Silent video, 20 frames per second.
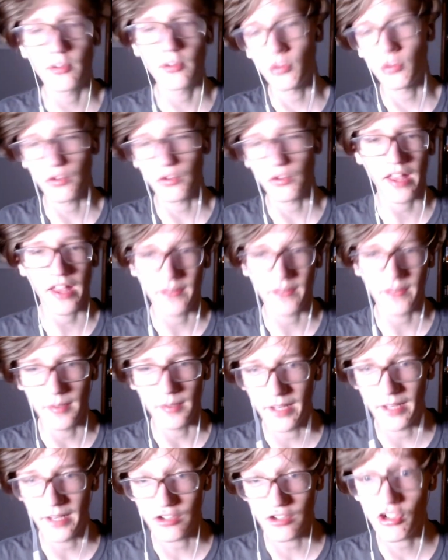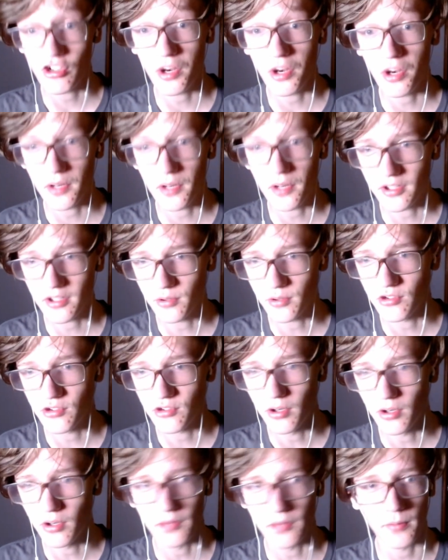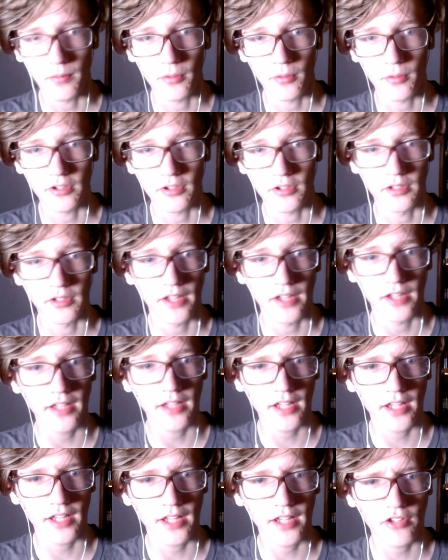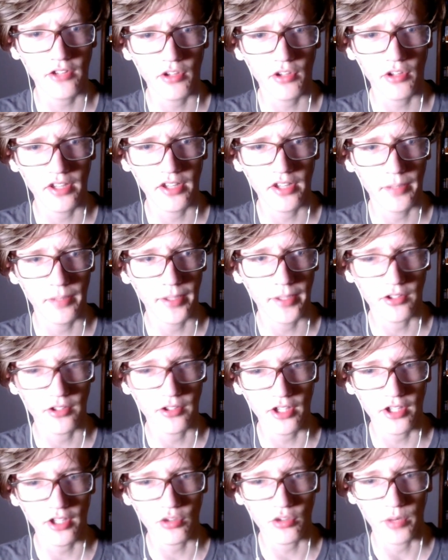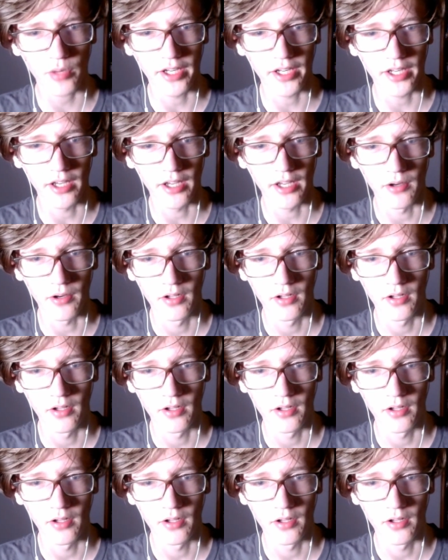she was laughing at my character joke from earlier. That that's the only thing that makes sense right now.